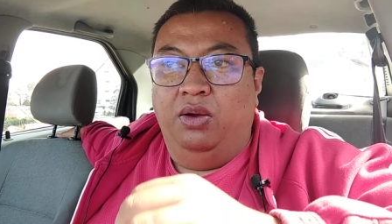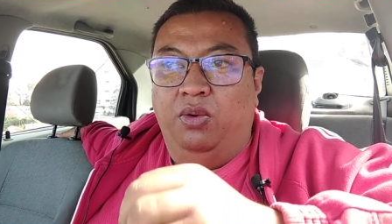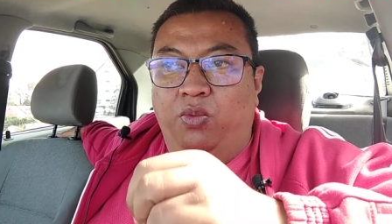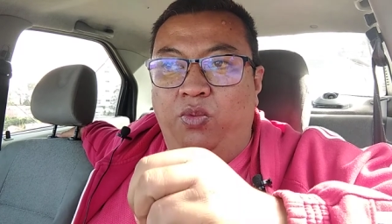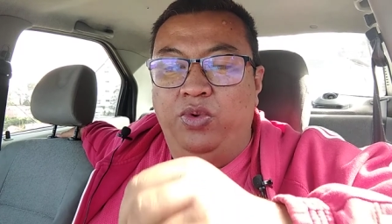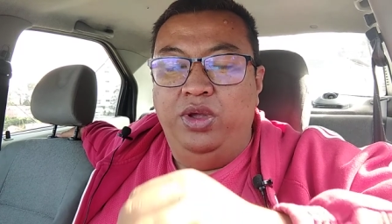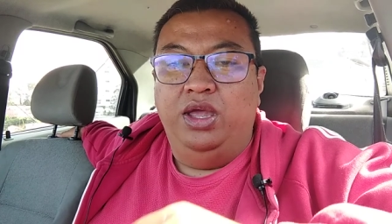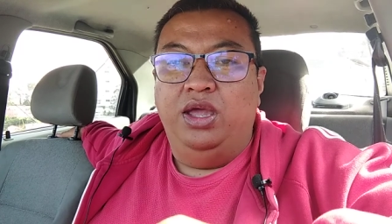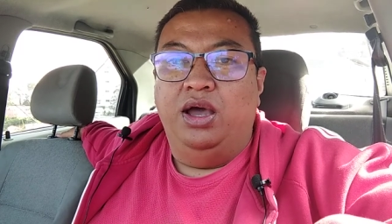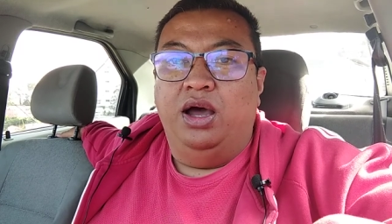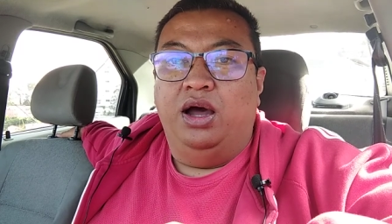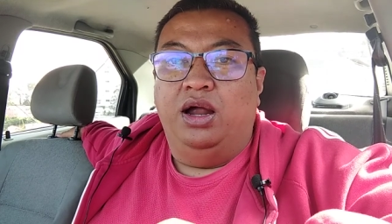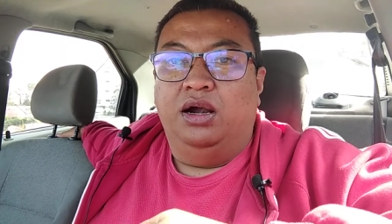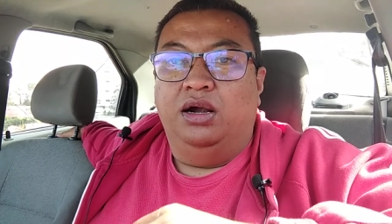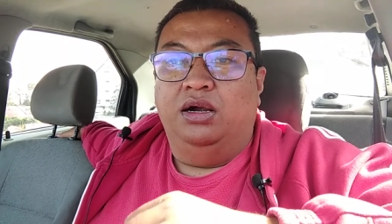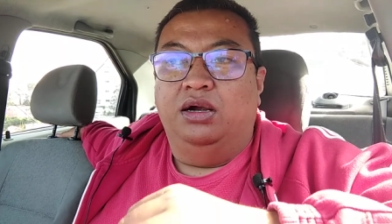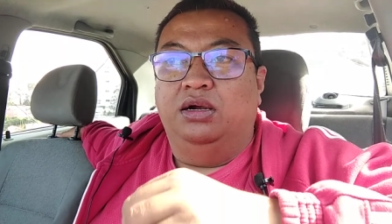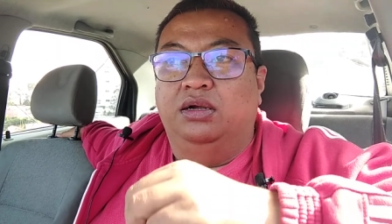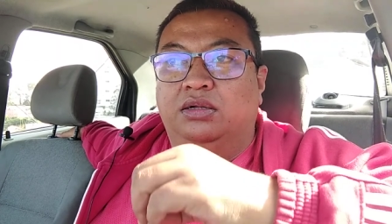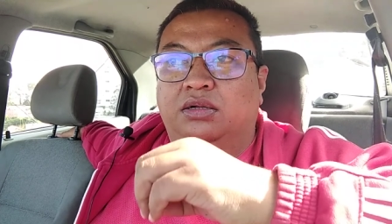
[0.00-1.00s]
We are
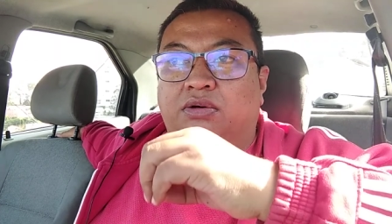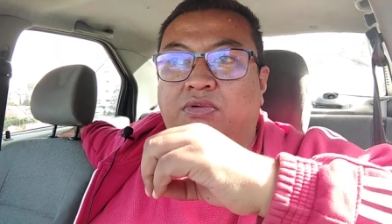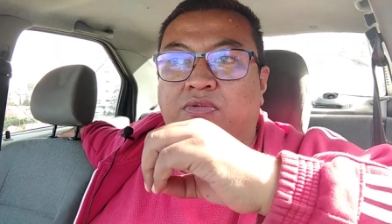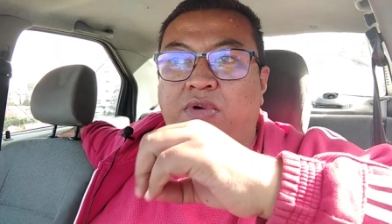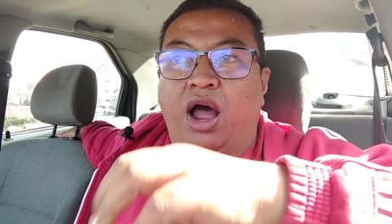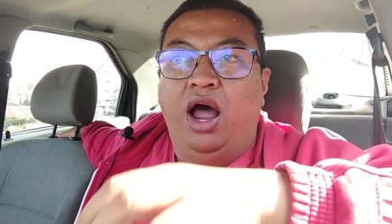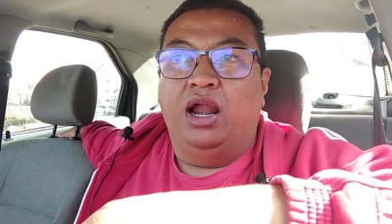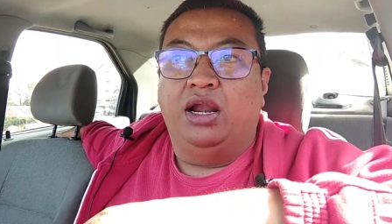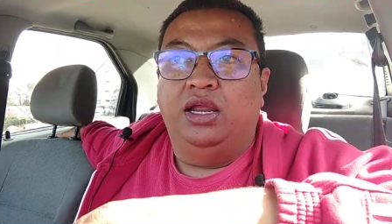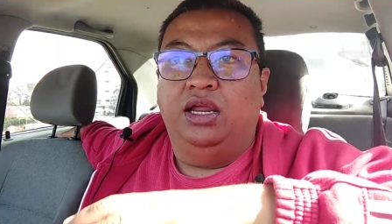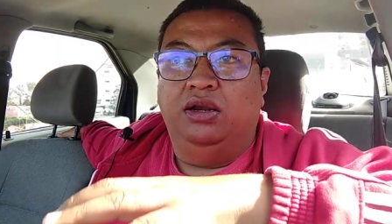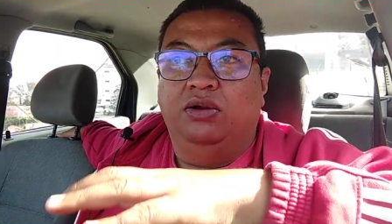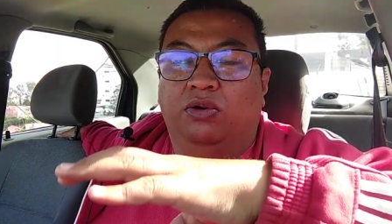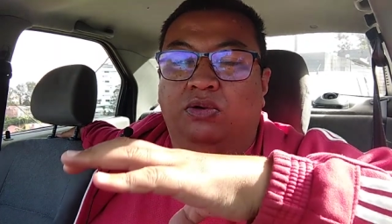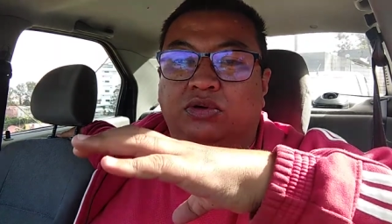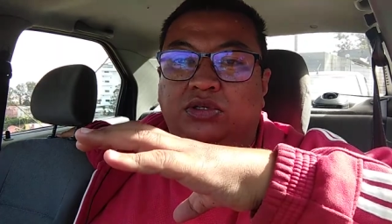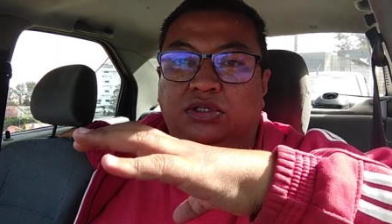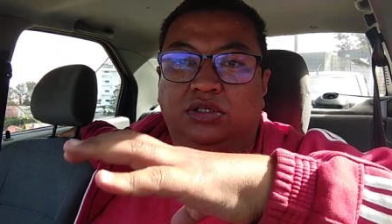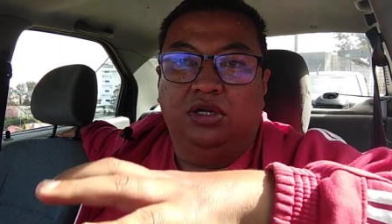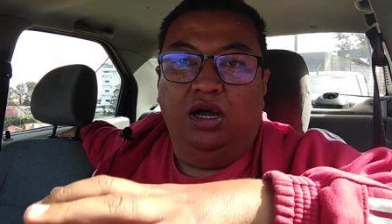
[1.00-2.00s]
running
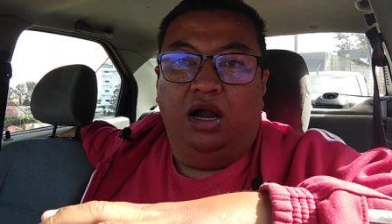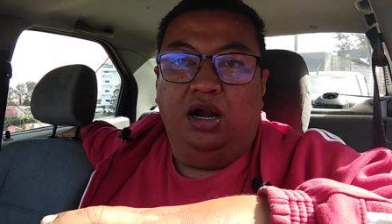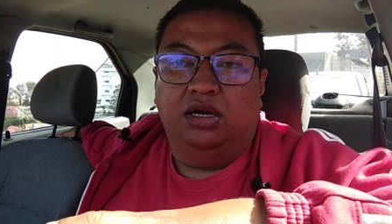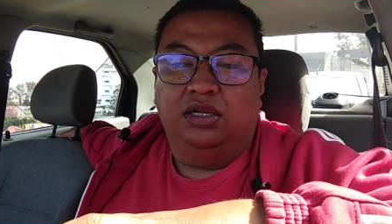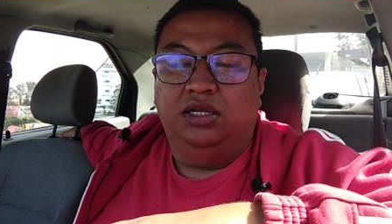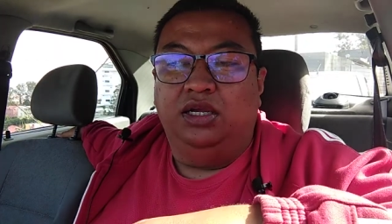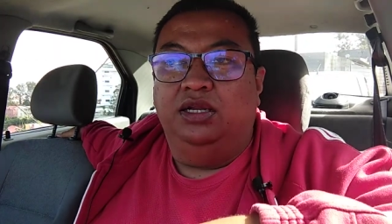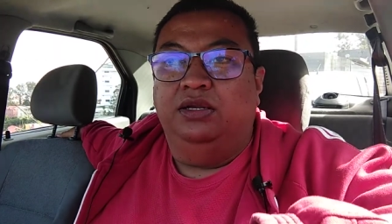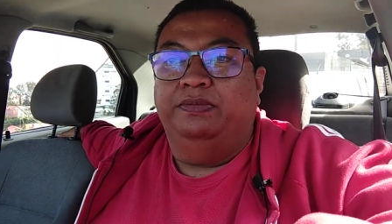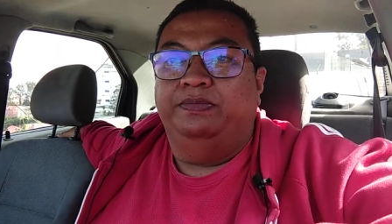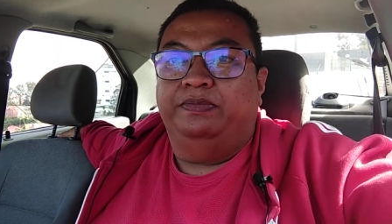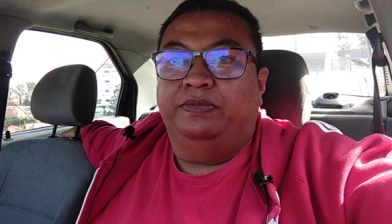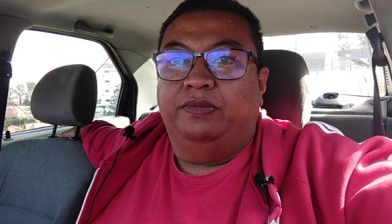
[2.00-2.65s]
or starting